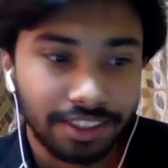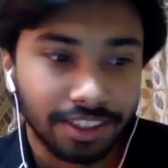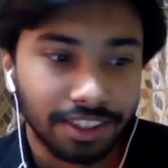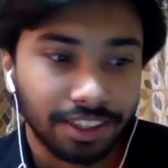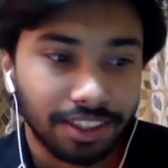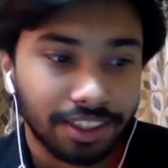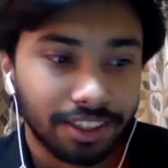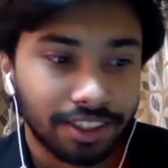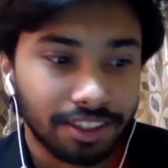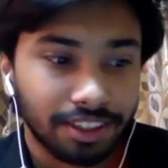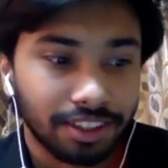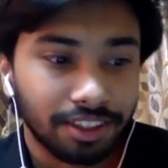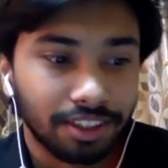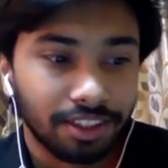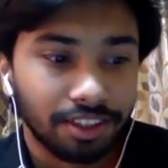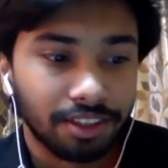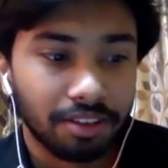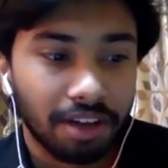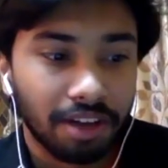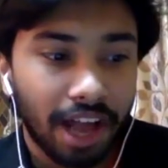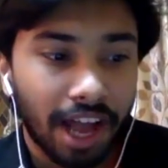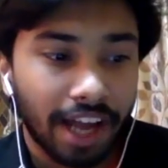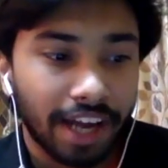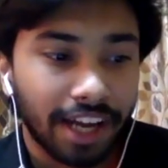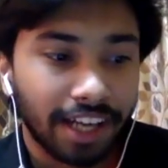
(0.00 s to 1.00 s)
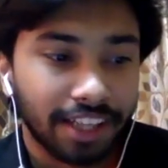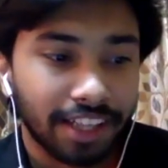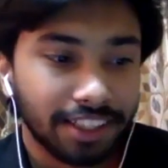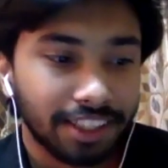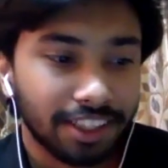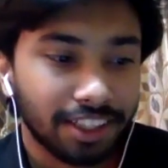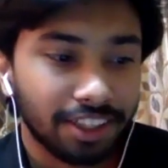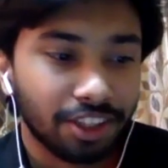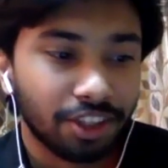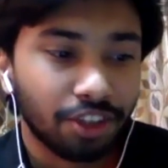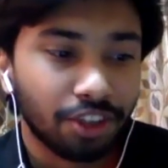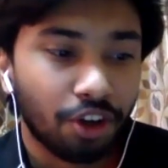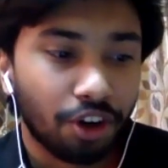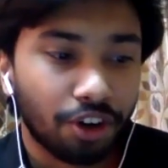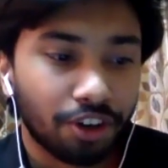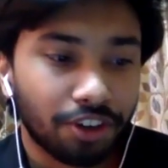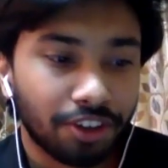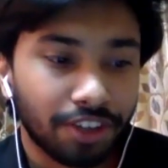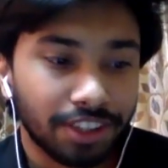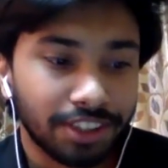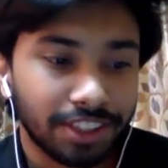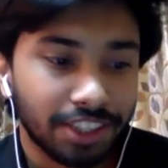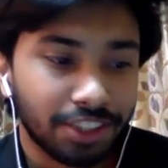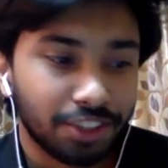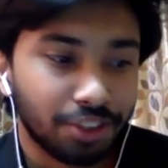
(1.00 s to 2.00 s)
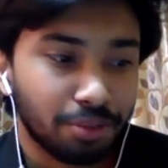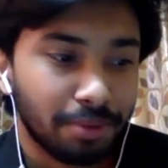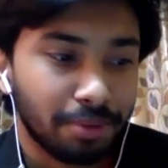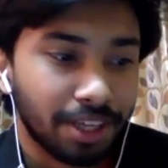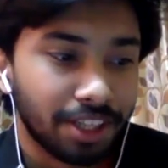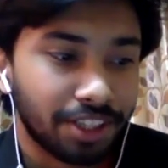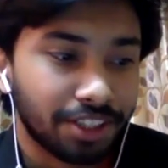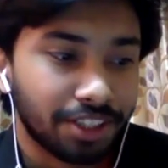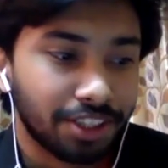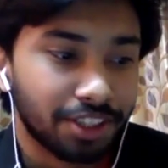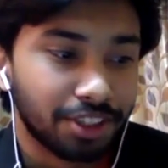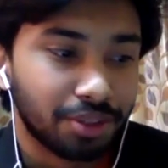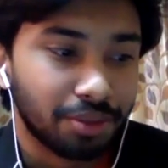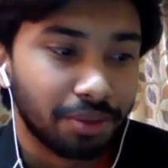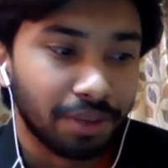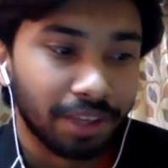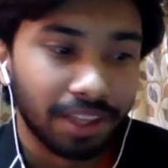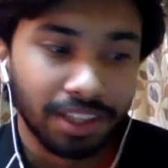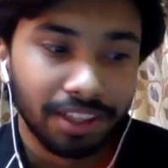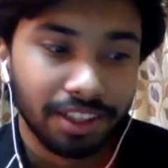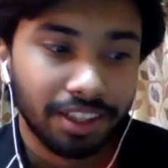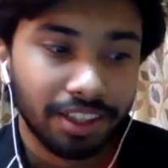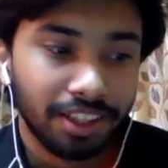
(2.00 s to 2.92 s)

and I think in the doctrines, as you mentioned as well,